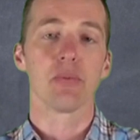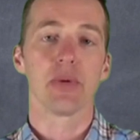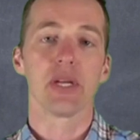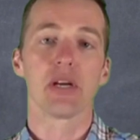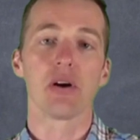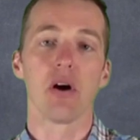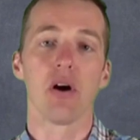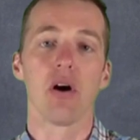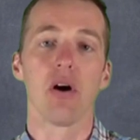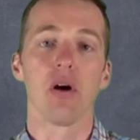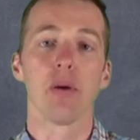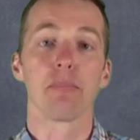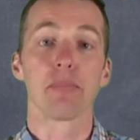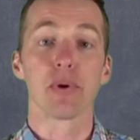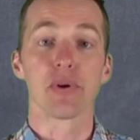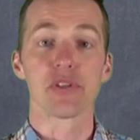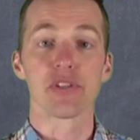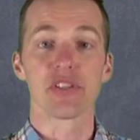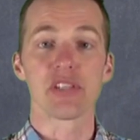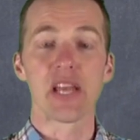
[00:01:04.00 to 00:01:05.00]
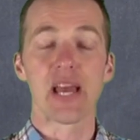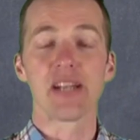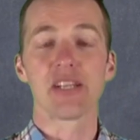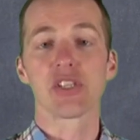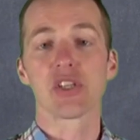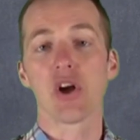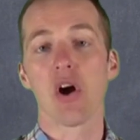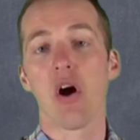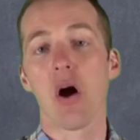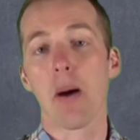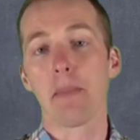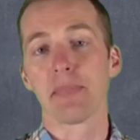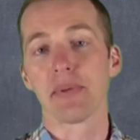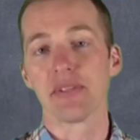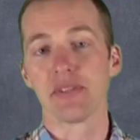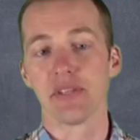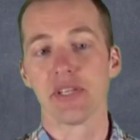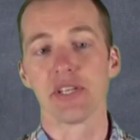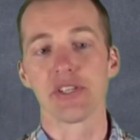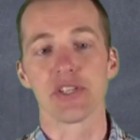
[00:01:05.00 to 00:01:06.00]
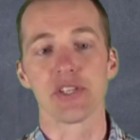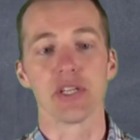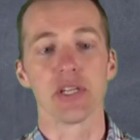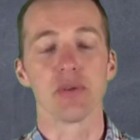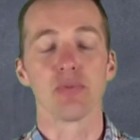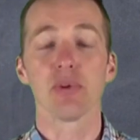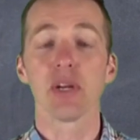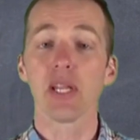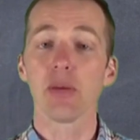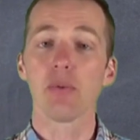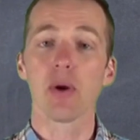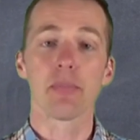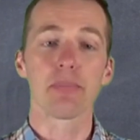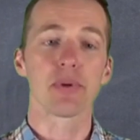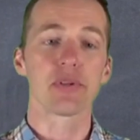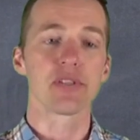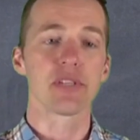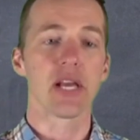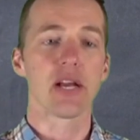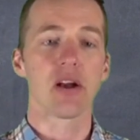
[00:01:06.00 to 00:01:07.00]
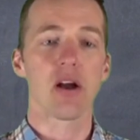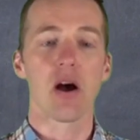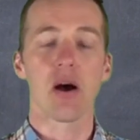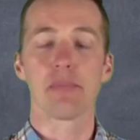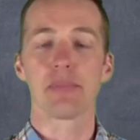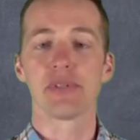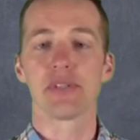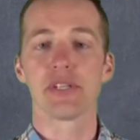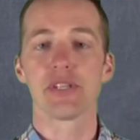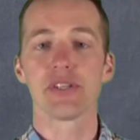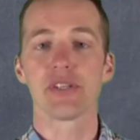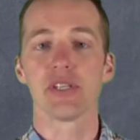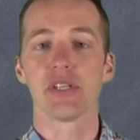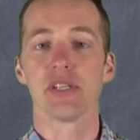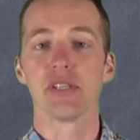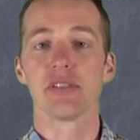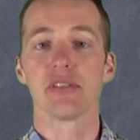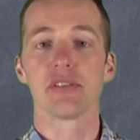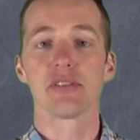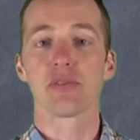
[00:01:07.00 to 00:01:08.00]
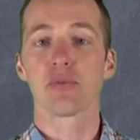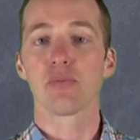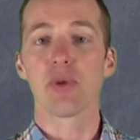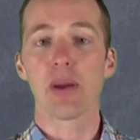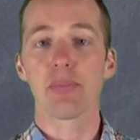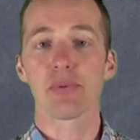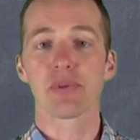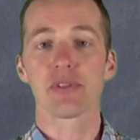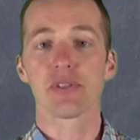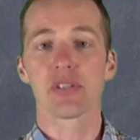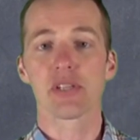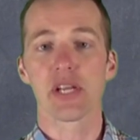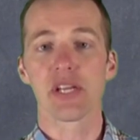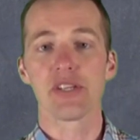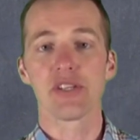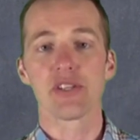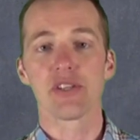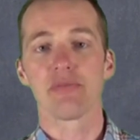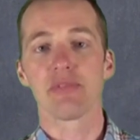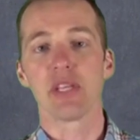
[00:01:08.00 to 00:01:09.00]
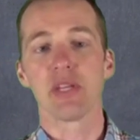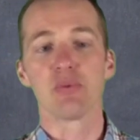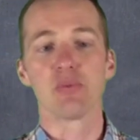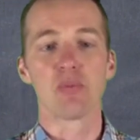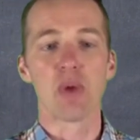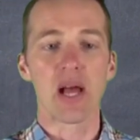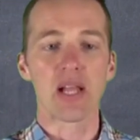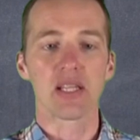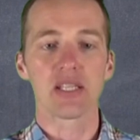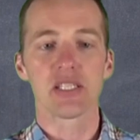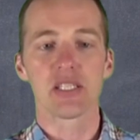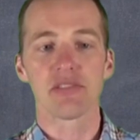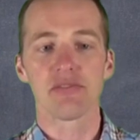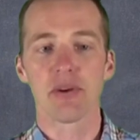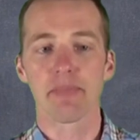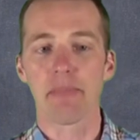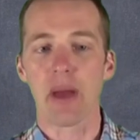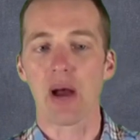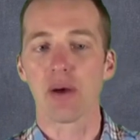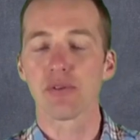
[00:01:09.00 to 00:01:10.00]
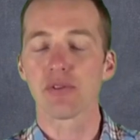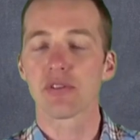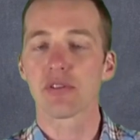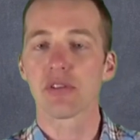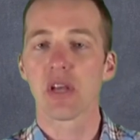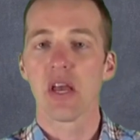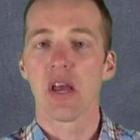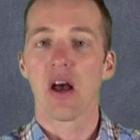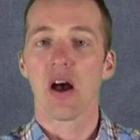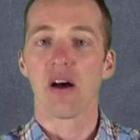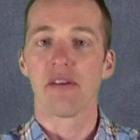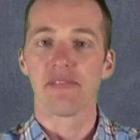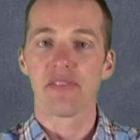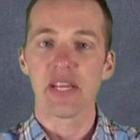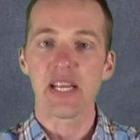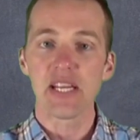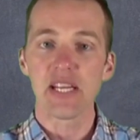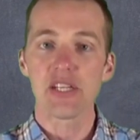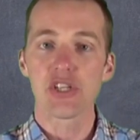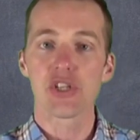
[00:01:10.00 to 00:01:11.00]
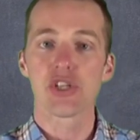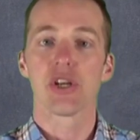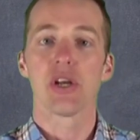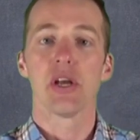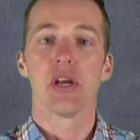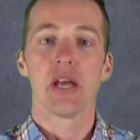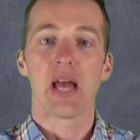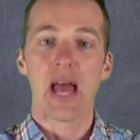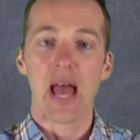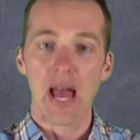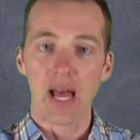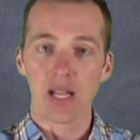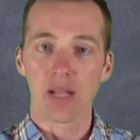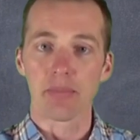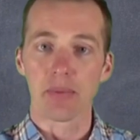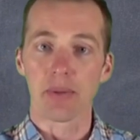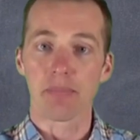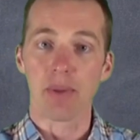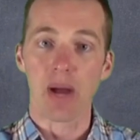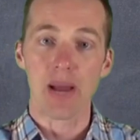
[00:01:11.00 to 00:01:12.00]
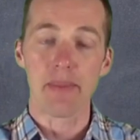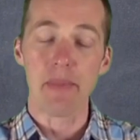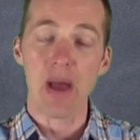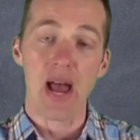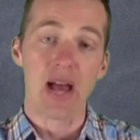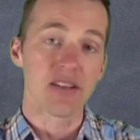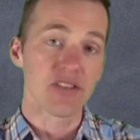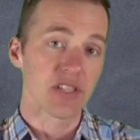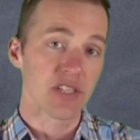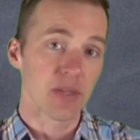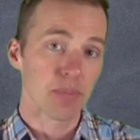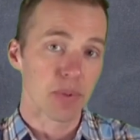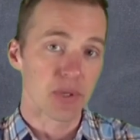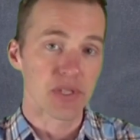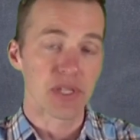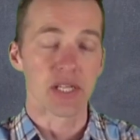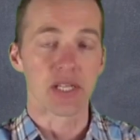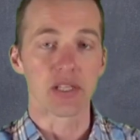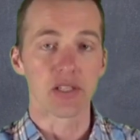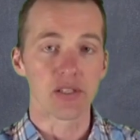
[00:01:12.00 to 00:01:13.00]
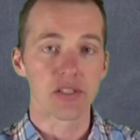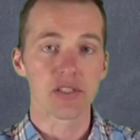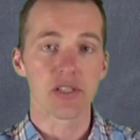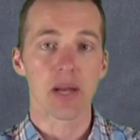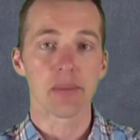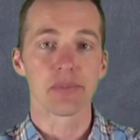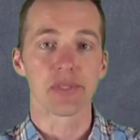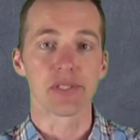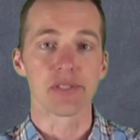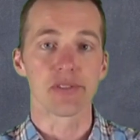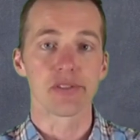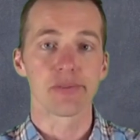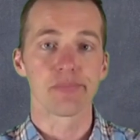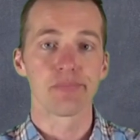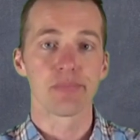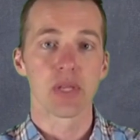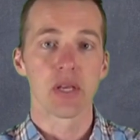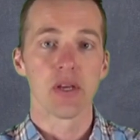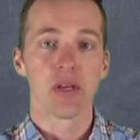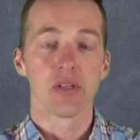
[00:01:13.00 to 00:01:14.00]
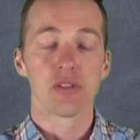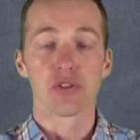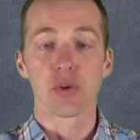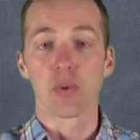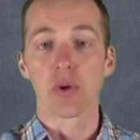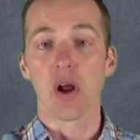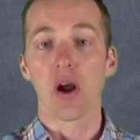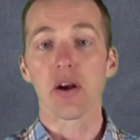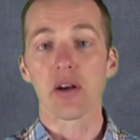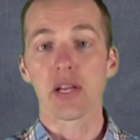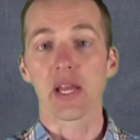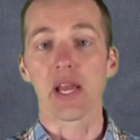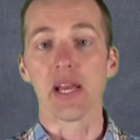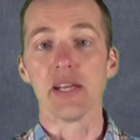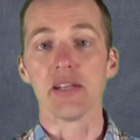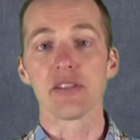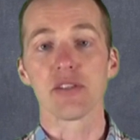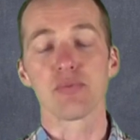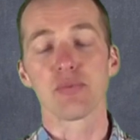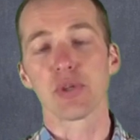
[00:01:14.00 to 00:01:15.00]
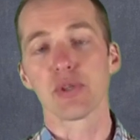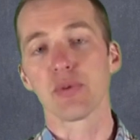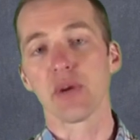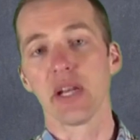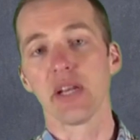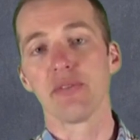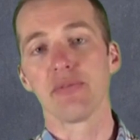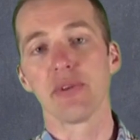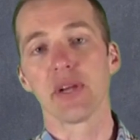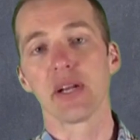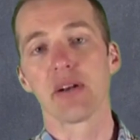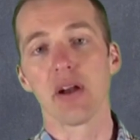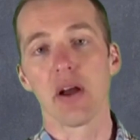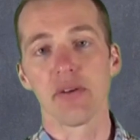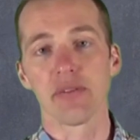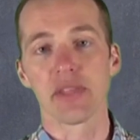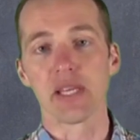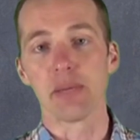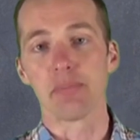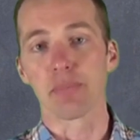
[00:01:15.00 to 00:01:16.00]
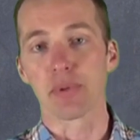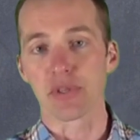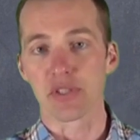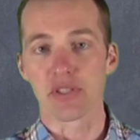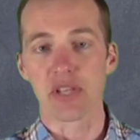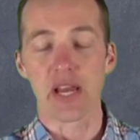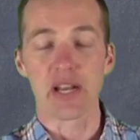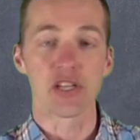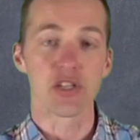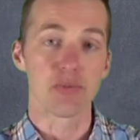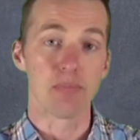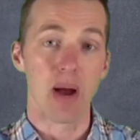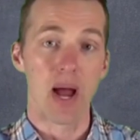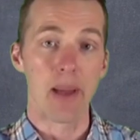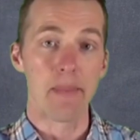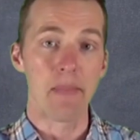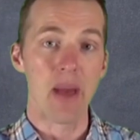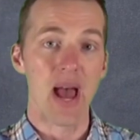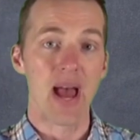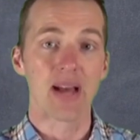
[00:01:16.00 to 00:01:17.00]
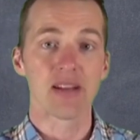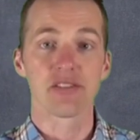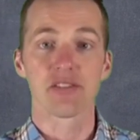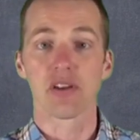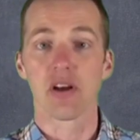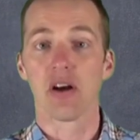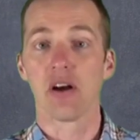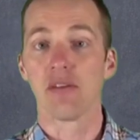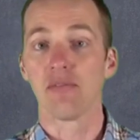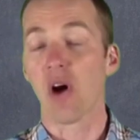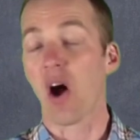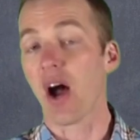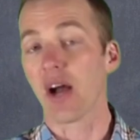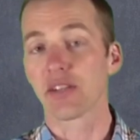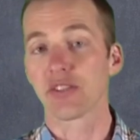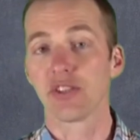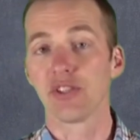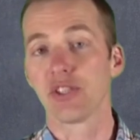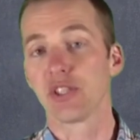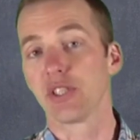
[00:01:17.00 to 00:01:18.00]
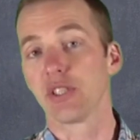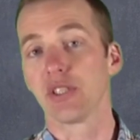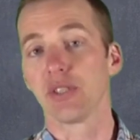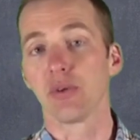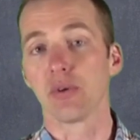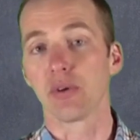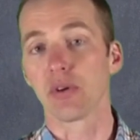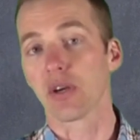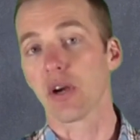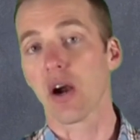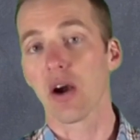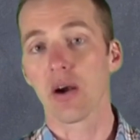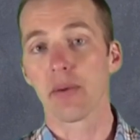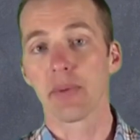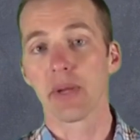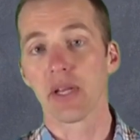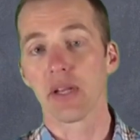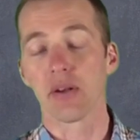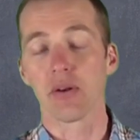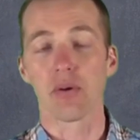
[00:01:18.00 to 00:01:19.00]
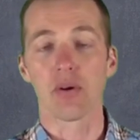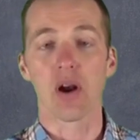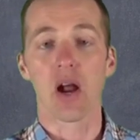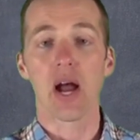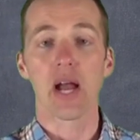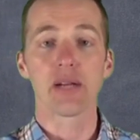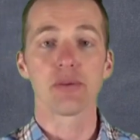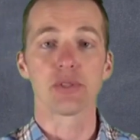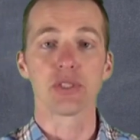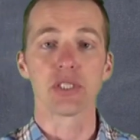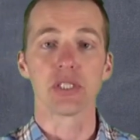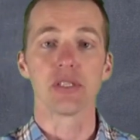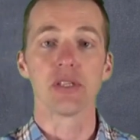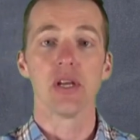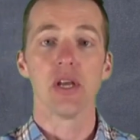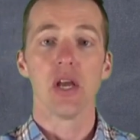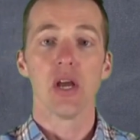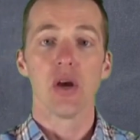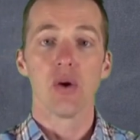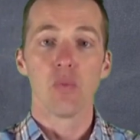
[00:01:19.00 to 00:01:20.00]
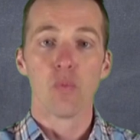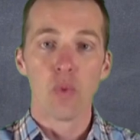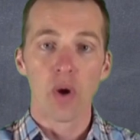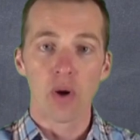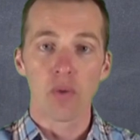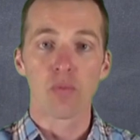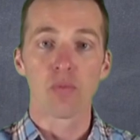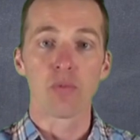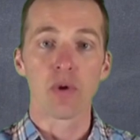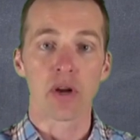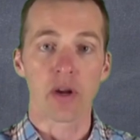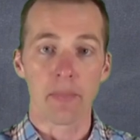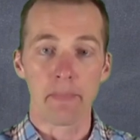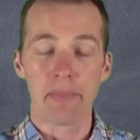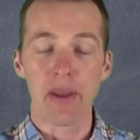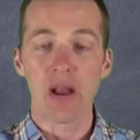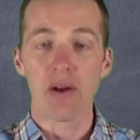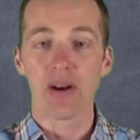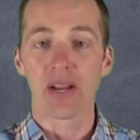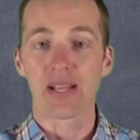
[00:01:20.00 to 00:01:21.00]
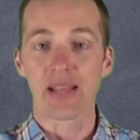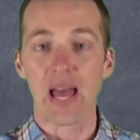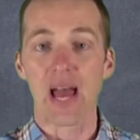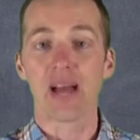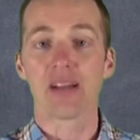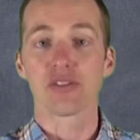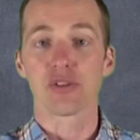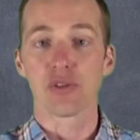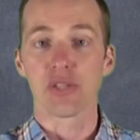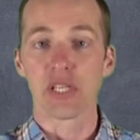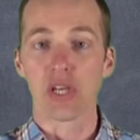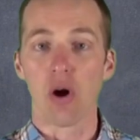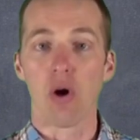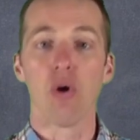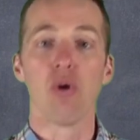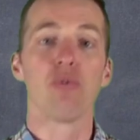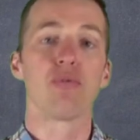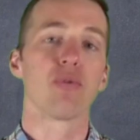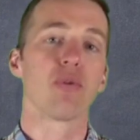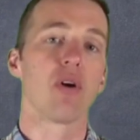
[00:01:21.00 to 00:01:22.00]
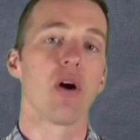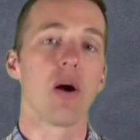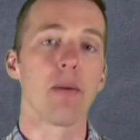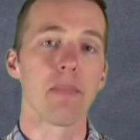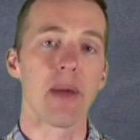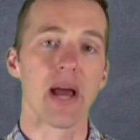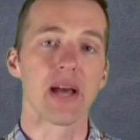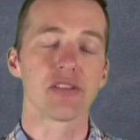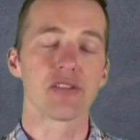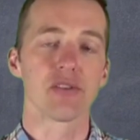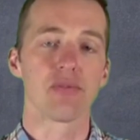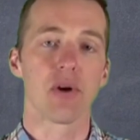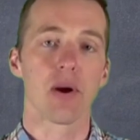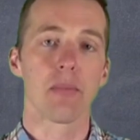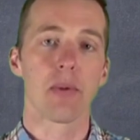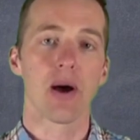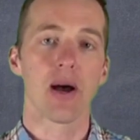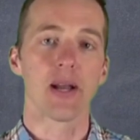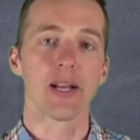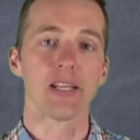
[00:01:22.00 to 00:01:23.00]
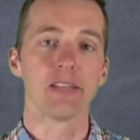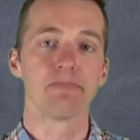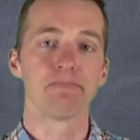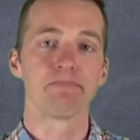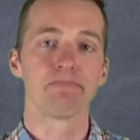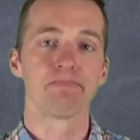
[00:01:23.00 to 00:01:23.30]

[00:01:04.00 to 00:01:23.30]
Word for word: that we call percent composition. And really what percent composition is, is a representation of the relative amounts of each element by mass in a particular substance. So in our case, if we're trying to figure out the percentage by mass of oxygen or carbon or hydrogen, we're, we're comparing that to the overall mass of our body.